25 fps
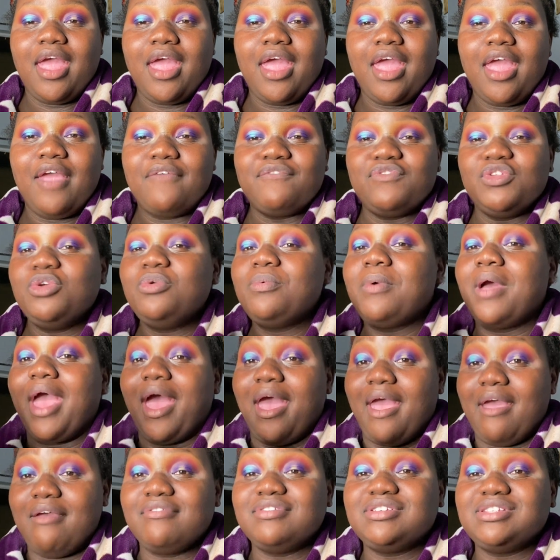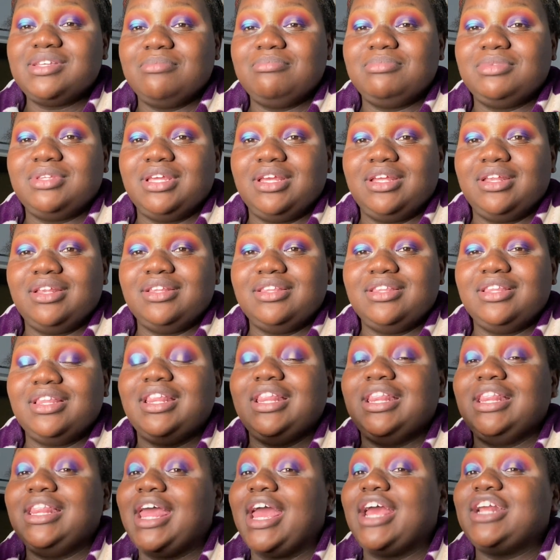if you have something
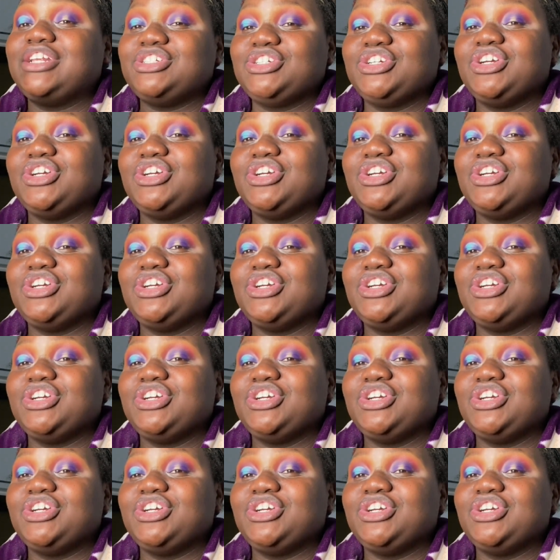that